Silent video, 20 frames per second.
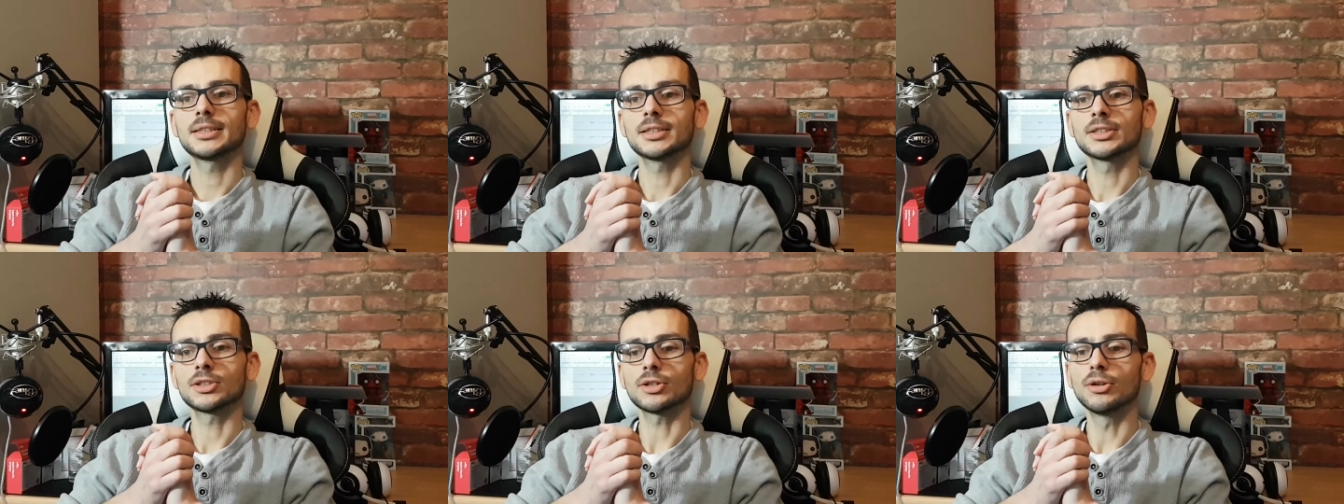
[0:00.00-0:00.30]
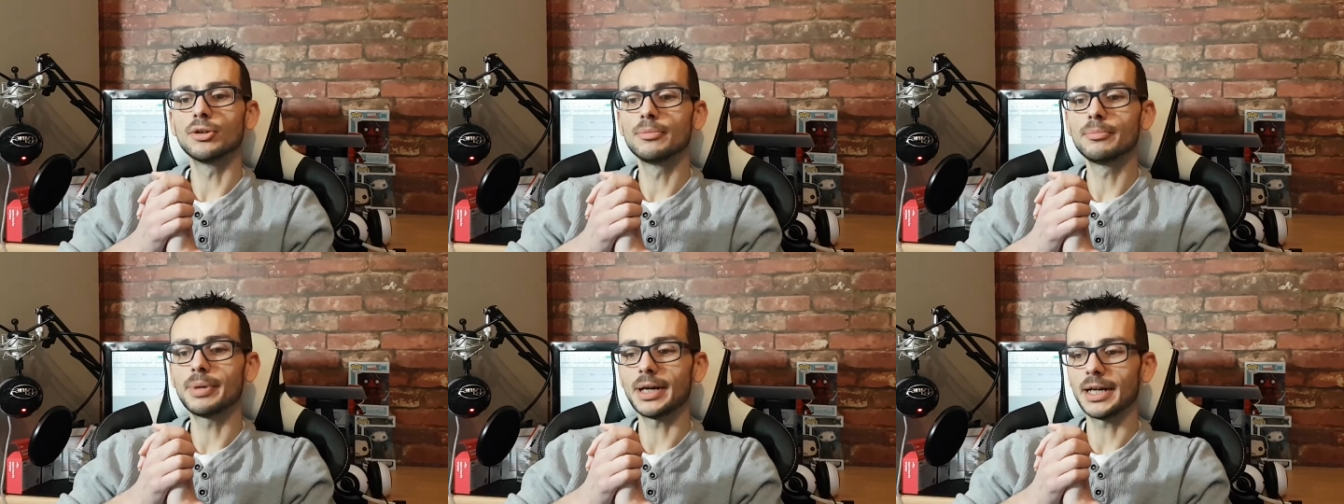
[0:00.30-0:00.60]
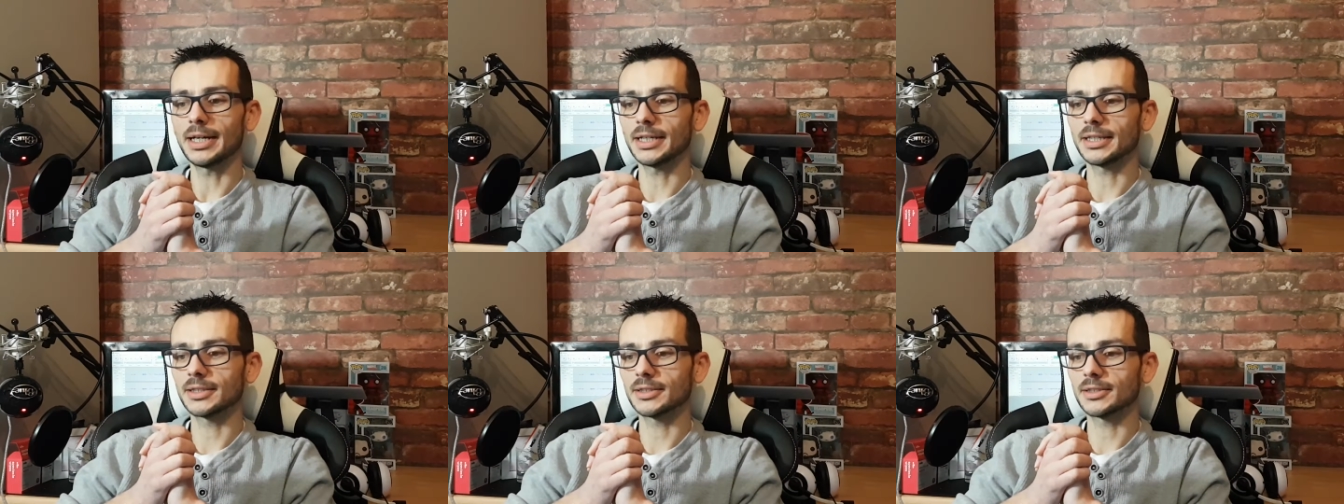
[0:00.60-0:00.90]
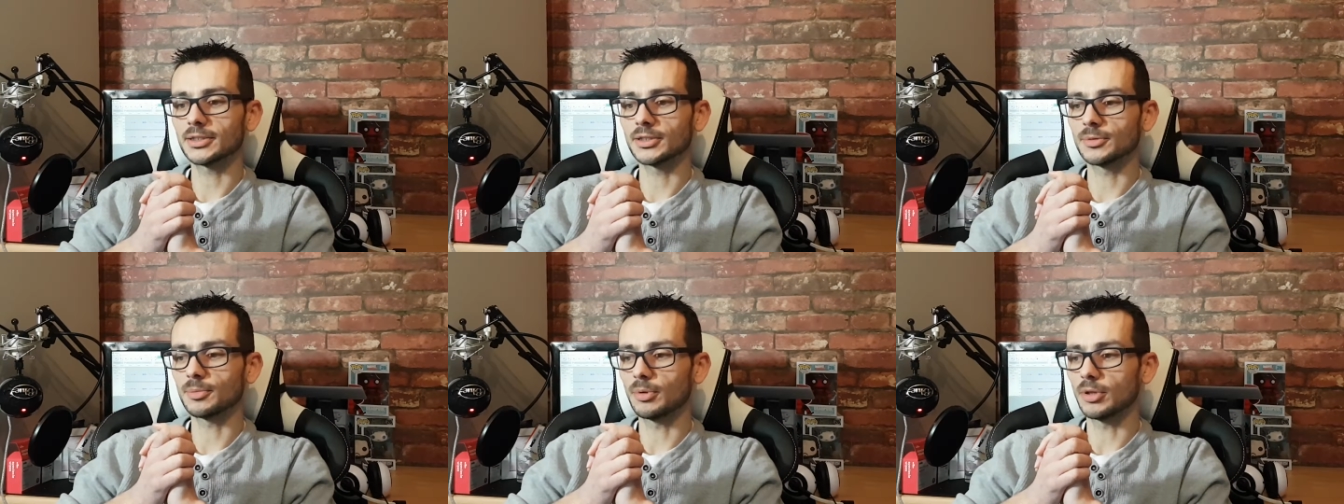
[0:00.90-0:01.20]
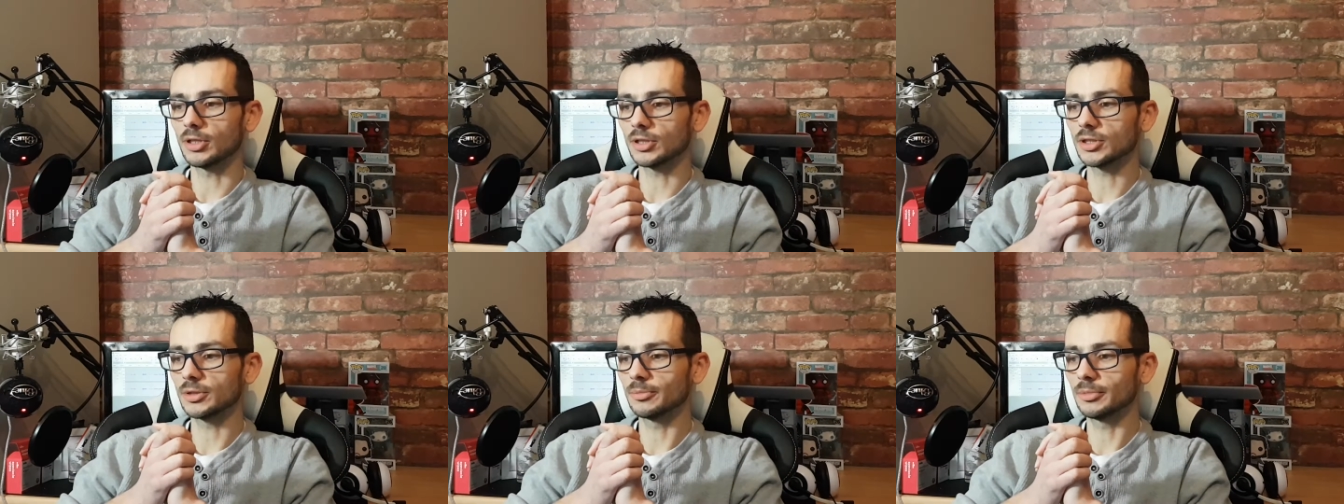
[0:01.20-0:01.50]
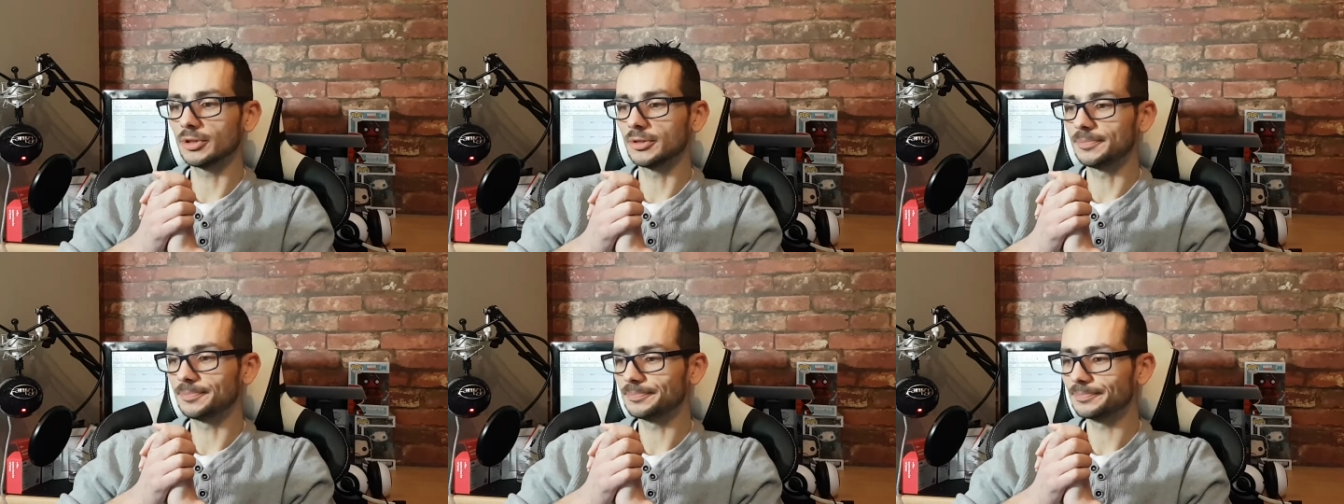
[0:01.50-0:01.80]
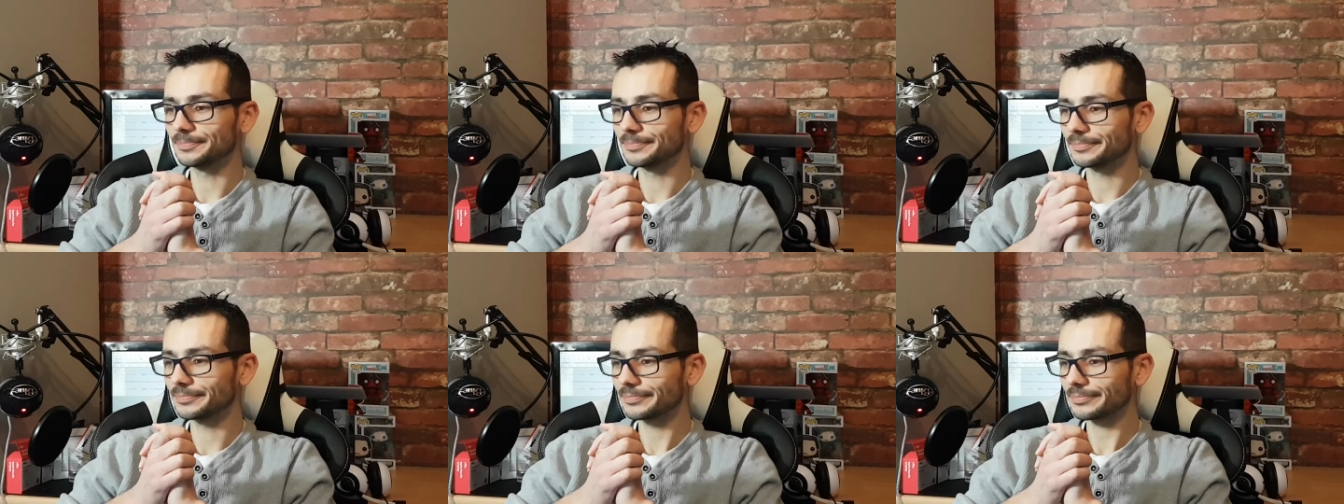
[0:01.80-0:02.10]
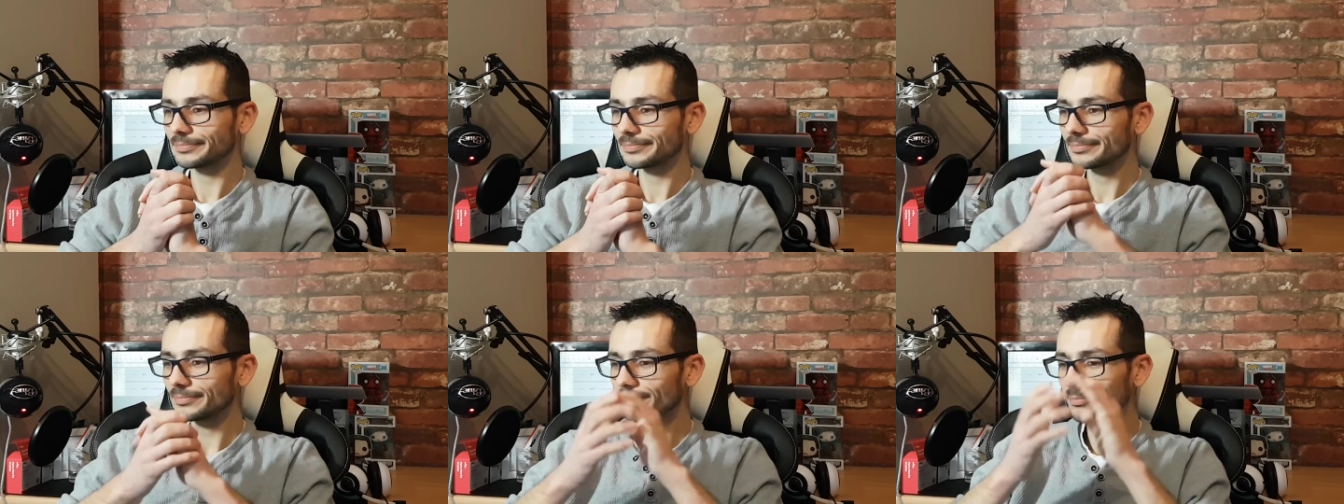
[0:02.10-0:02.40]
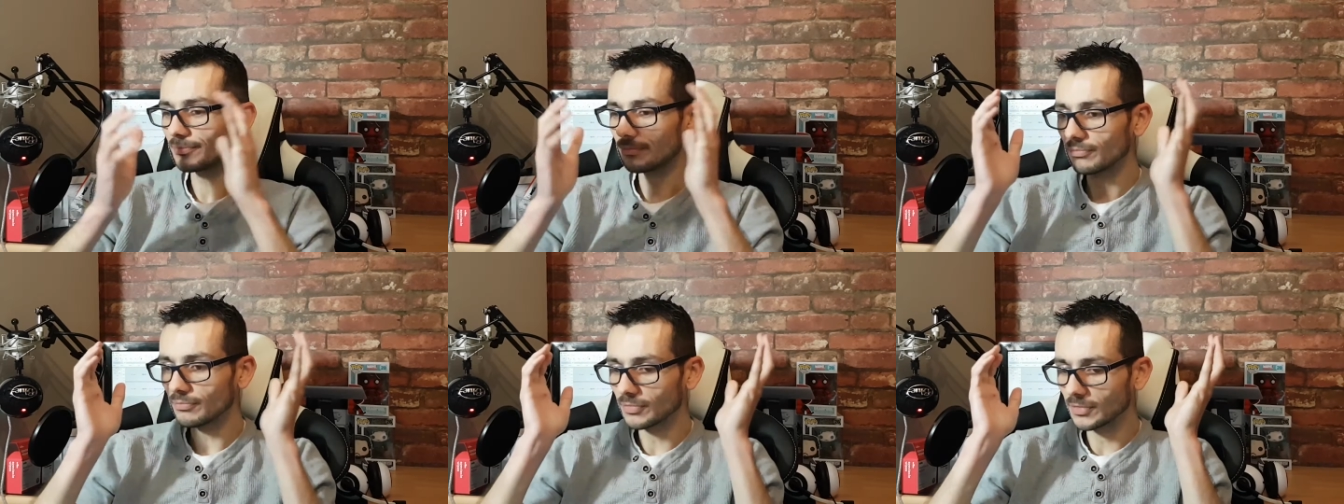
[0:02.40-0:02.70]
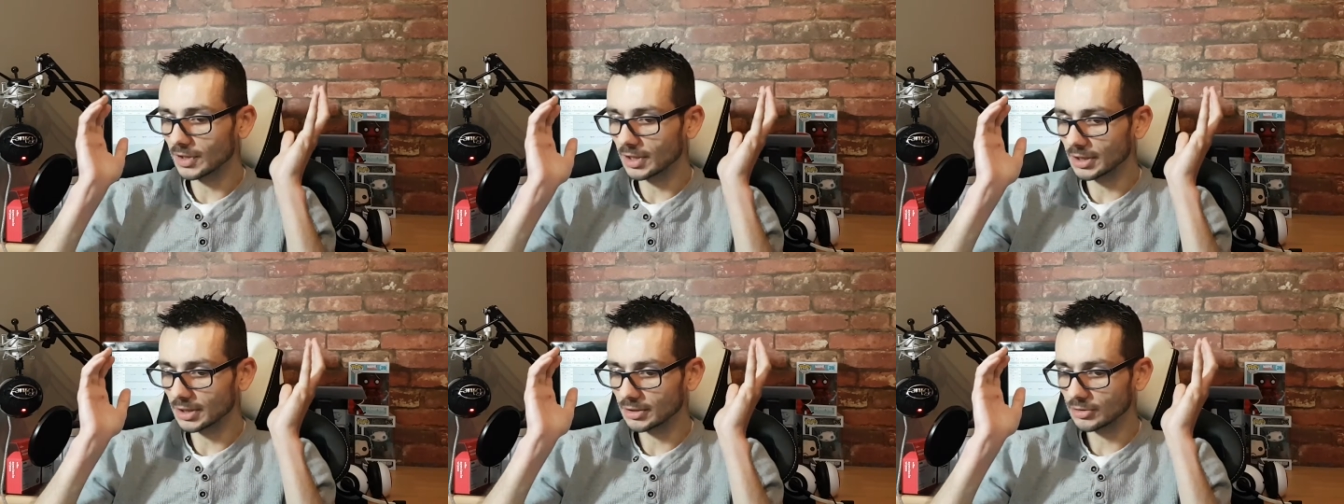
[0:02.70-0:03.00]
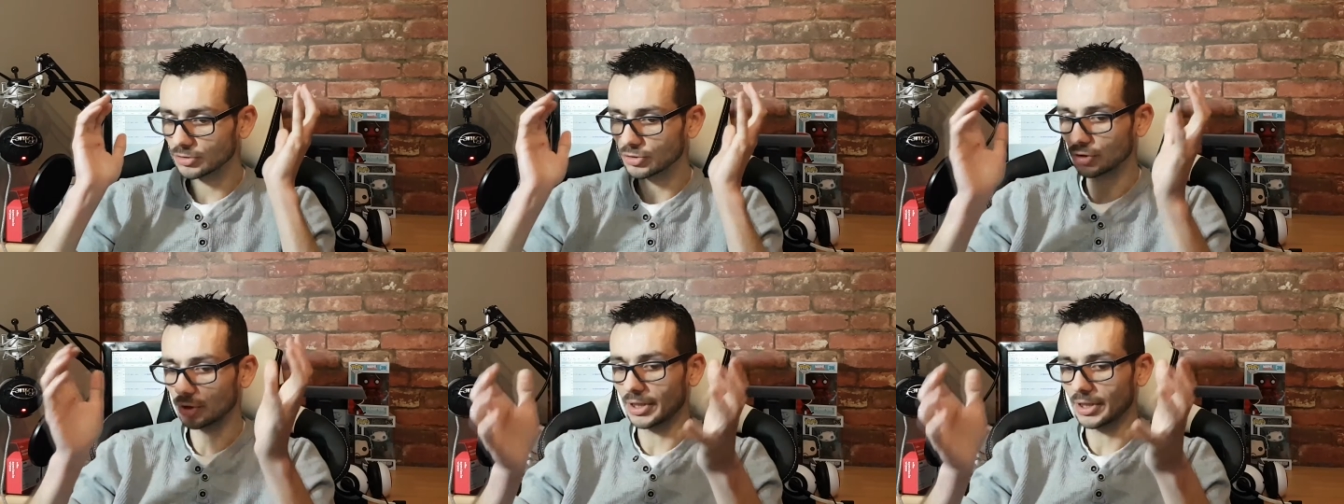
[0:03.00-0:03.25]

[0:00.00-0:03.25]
as unbiased as possible and